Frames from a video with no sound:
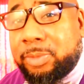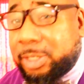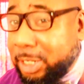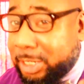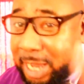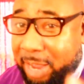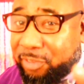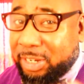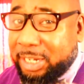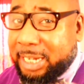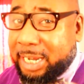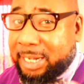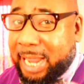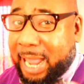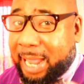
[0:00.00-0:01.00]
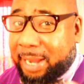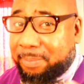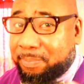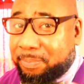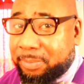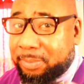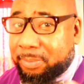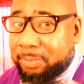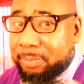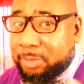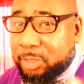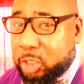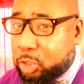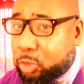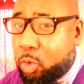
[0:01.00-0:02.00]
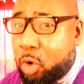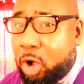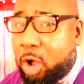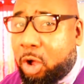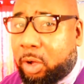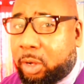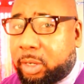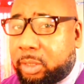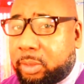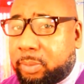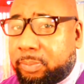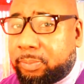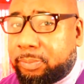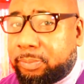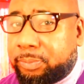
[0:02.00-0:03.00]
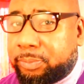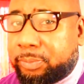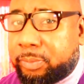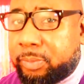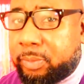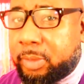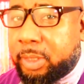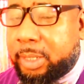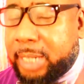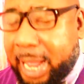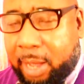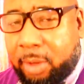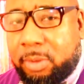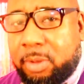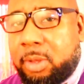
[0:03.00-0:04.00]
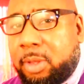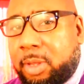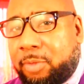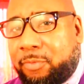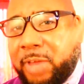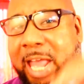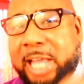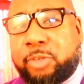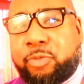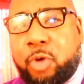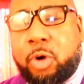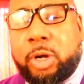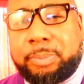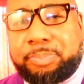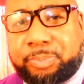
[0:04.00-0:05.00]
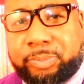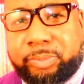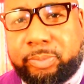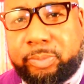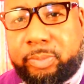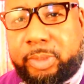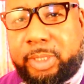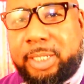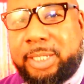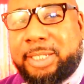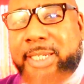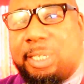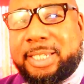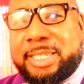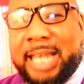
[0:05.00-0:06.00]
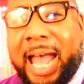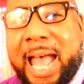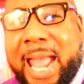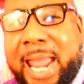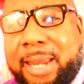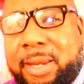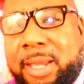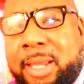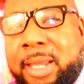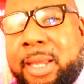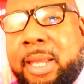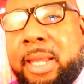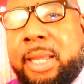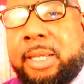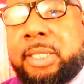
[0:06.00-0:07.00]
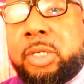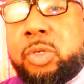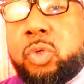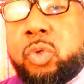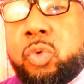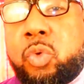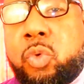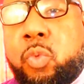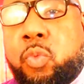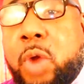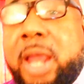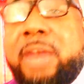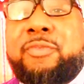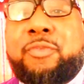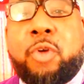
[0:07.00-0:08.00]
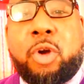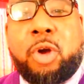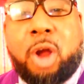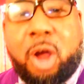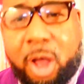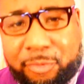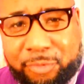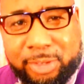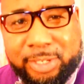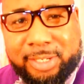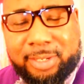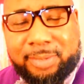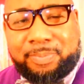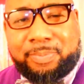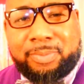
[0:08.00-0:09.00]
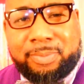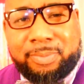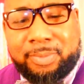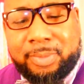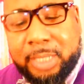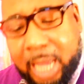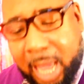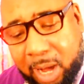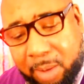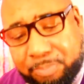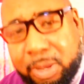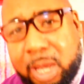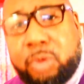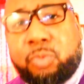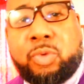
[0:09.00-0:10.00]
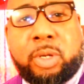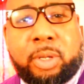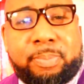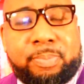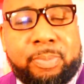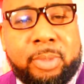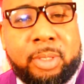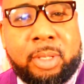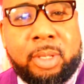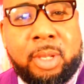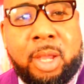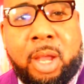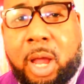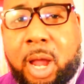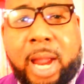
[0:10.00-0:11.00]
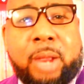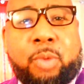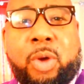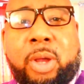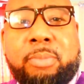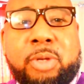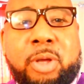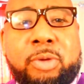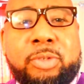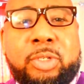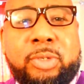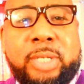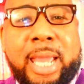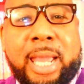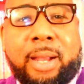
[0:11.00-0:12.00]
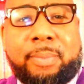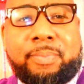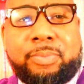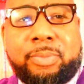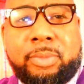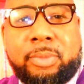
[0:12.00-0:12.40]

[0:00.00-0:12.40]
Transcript: She definitely did that. She's a war hawk. Now, fast forward. She decided to run for office. Got a butt whooped. All right, what am I going to do now?